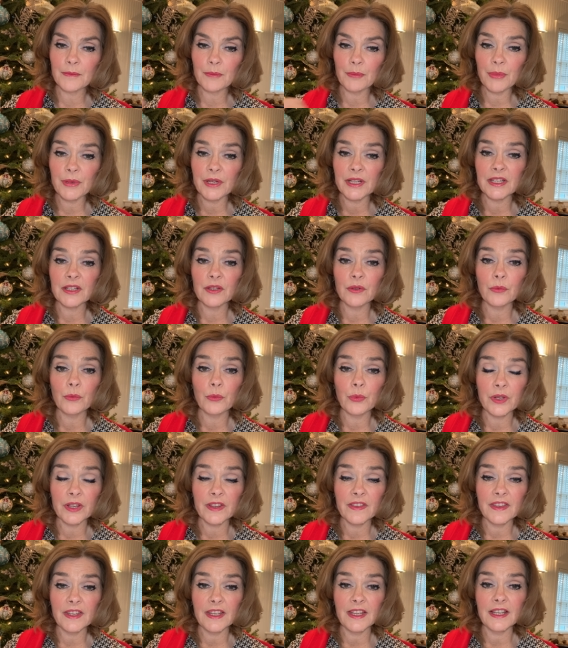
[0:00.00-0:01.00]
but
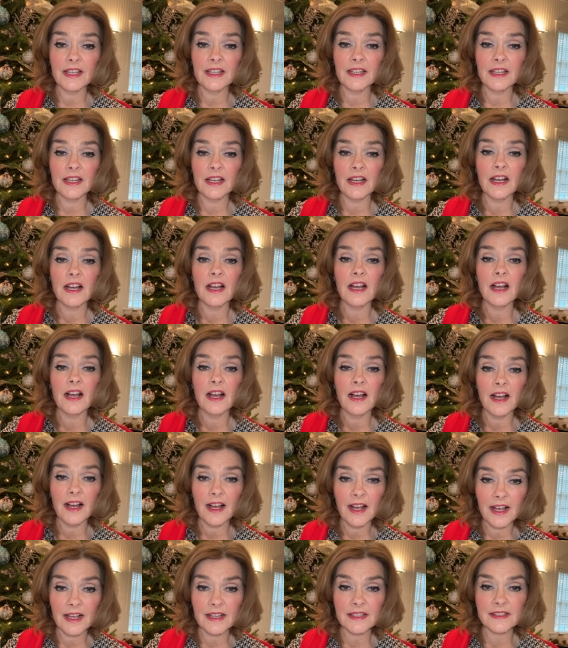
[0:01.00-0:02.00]
within
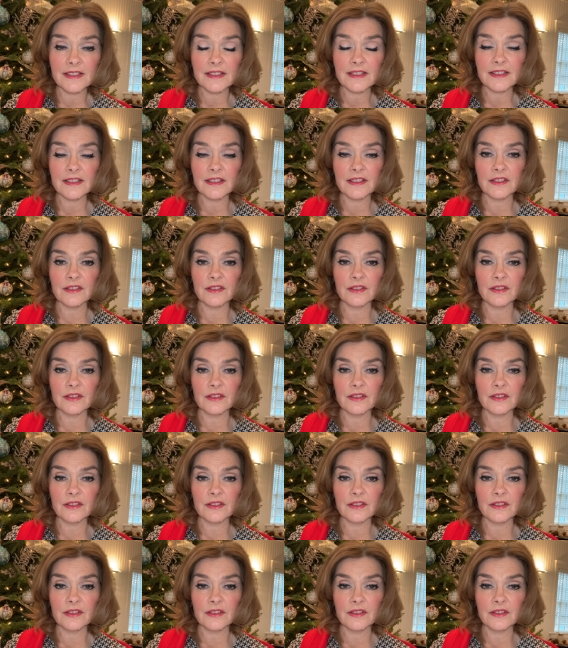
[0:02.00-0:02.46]
us.